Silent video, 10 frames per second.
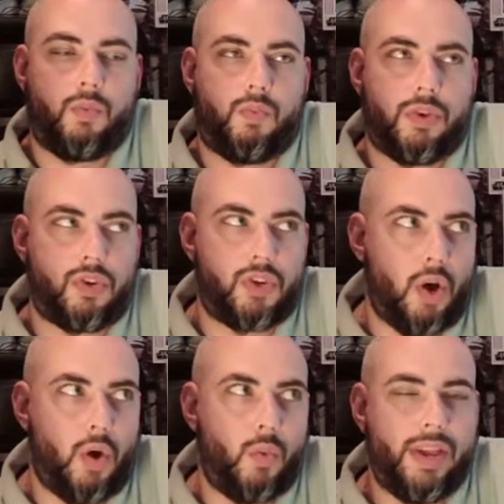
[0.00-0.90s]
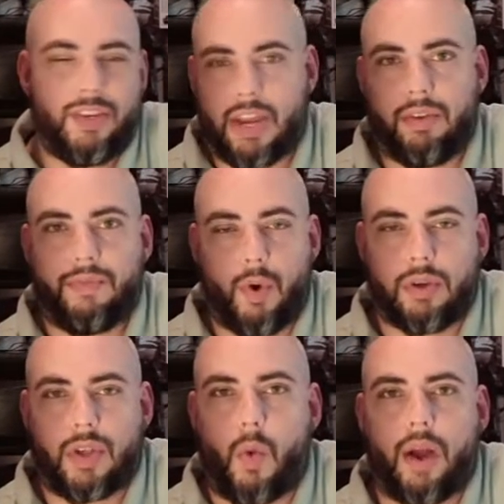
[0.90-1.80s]
show, we generally
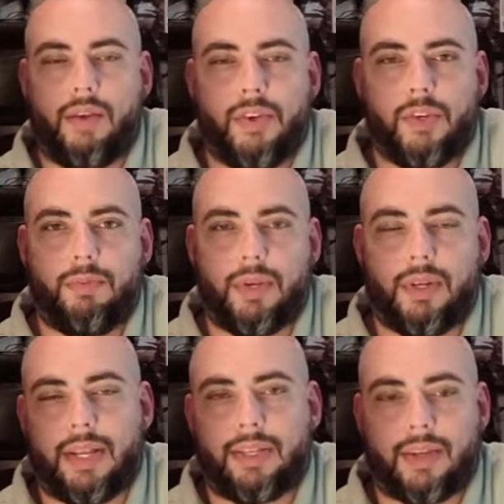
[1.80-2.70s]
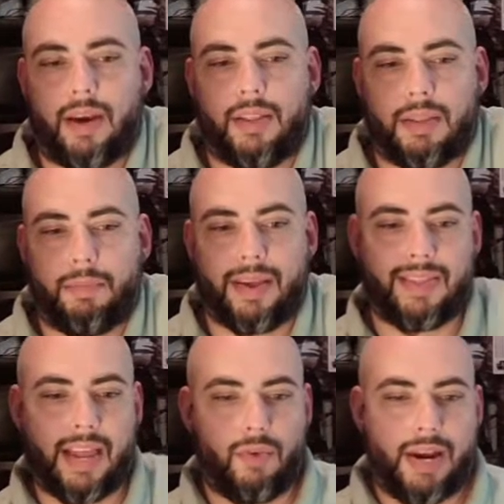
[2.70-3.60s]
focus on WandaVision because that's kind of like the big
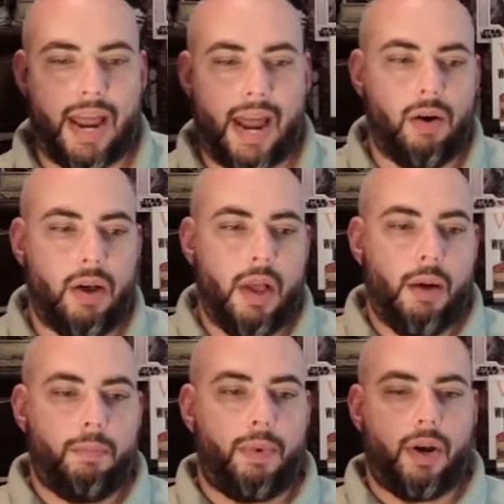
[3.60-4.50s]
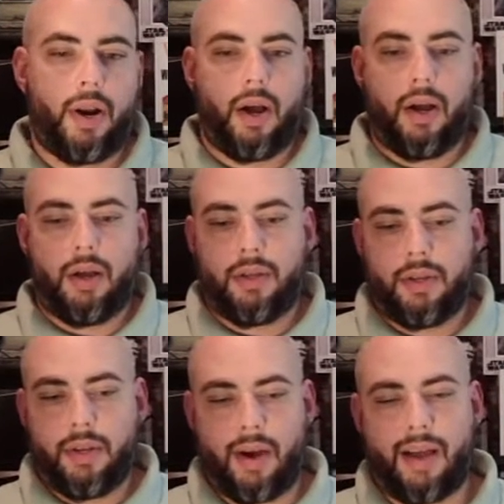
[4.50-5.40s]
thing right now. But uh,
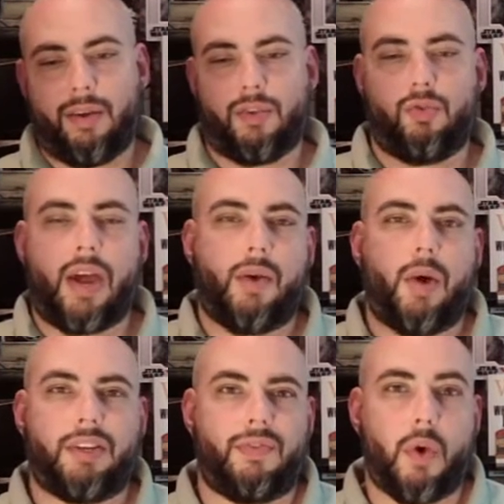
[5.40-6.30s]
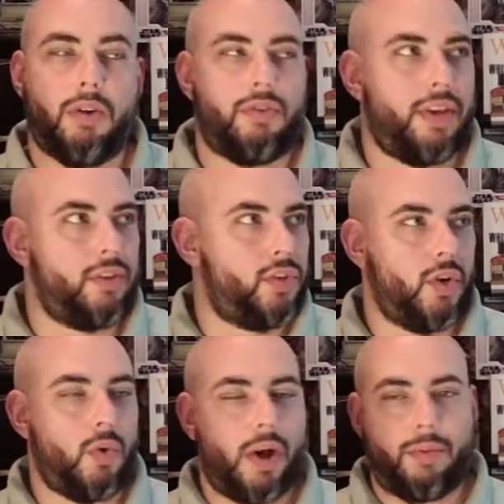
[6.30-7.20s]
you know, I also try to watch a few other things
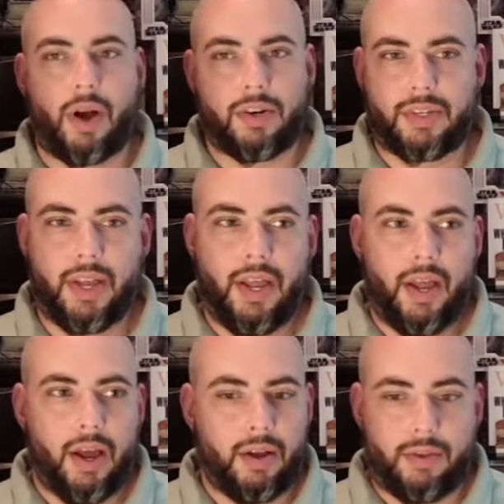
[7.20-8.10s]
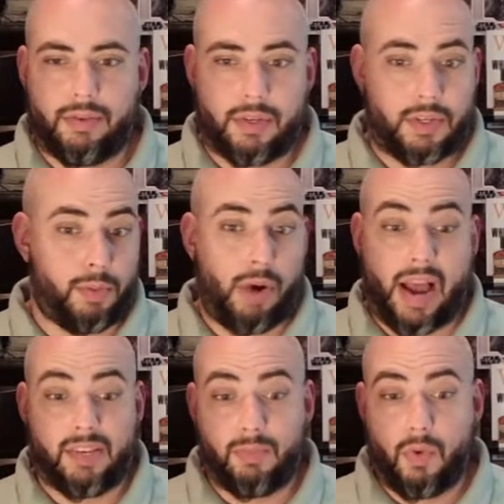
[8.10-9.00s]
too. I watched a
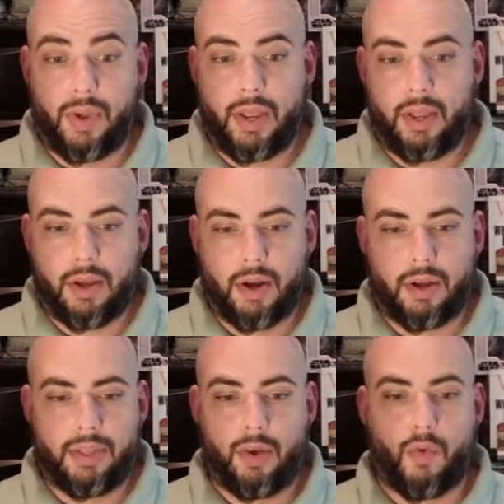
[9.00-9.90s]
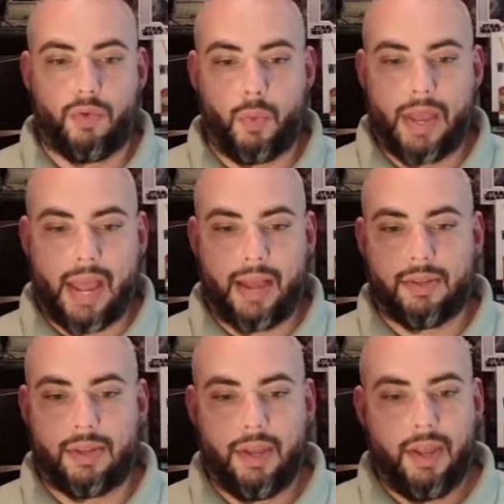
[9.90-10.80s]
surprise movie uh, the, over the
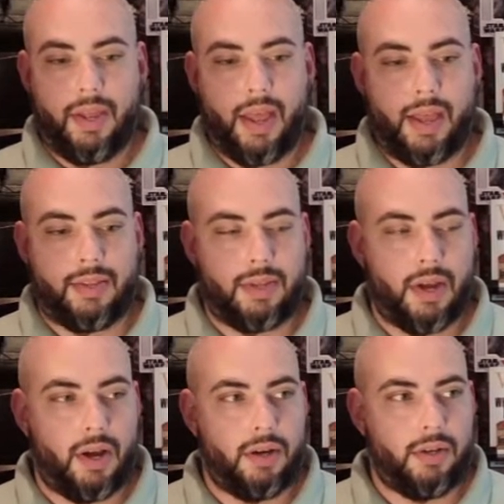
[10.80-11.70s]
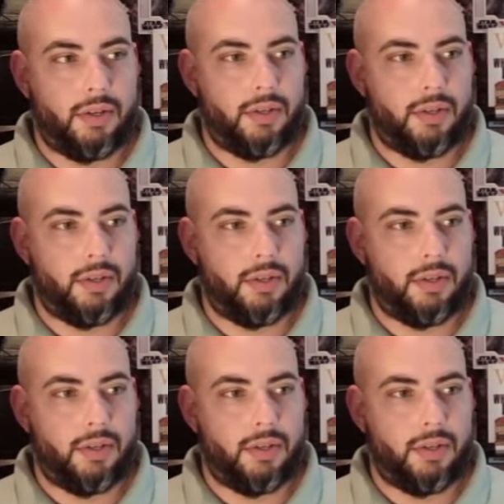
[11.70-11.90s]
weekend, and uh,